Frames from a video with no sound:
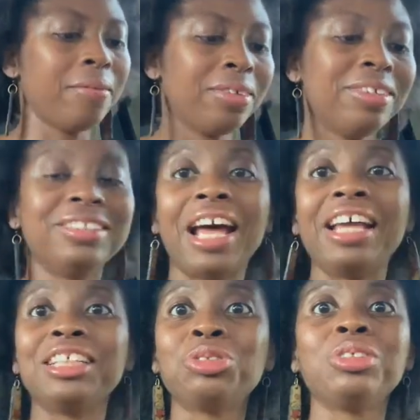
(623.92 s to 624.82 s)

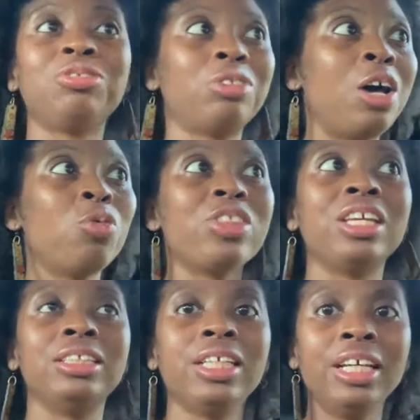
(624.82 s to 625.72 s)
Like, this was done with
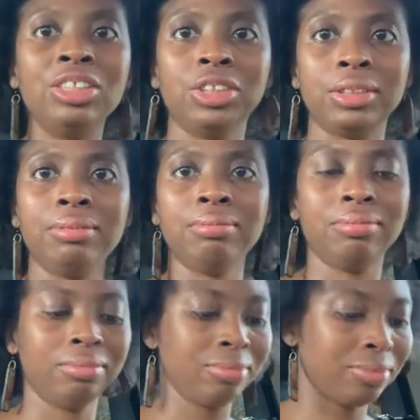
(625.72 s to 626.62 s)
intention,
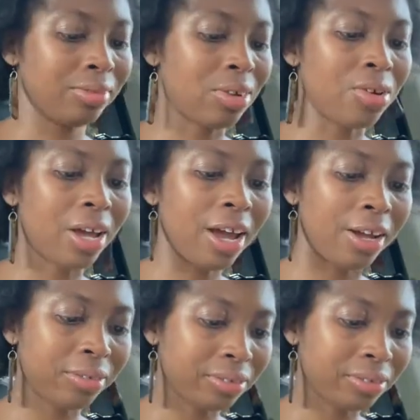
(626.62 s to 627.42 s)
okay?